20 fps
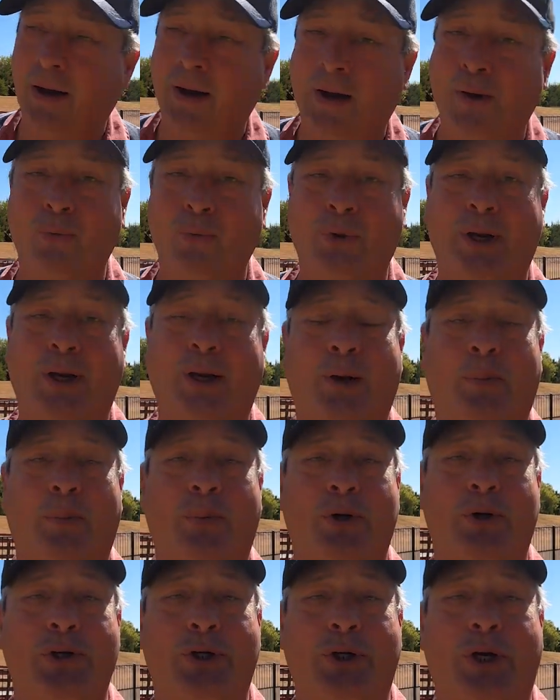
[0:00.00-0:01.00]
I really
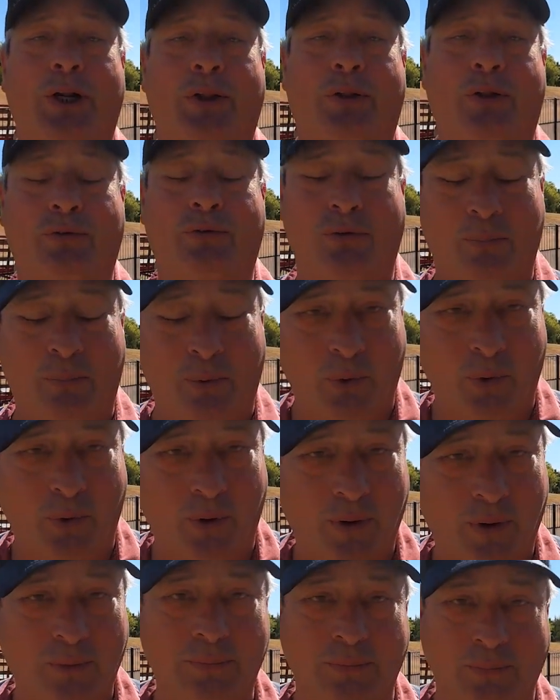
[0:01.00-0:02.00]
appreciate the support.